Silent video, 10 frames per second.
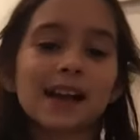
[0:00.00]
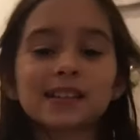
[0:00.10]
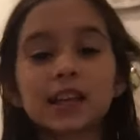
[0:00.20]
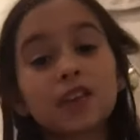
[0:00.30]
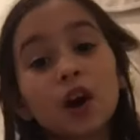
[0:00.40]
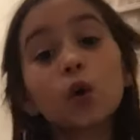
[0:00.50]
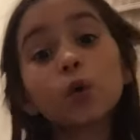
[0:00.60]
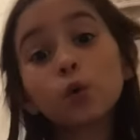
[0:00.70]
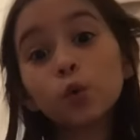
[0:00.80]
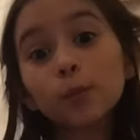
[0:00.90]
see the
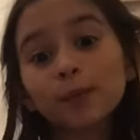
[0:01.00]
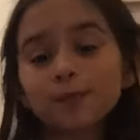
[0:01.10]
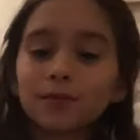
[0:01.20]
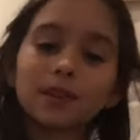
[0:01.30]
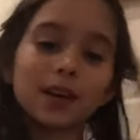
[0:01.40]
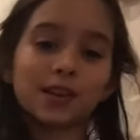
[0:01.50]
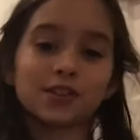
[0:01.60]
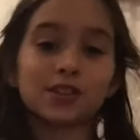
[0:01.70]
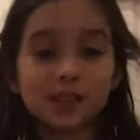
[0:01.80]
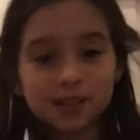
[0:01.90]
oop. And she
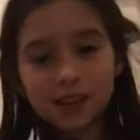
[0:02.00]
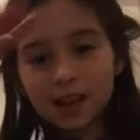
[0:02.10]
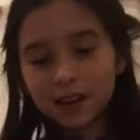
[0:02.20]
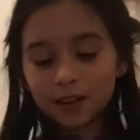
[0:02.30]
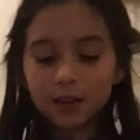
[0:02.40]
the like,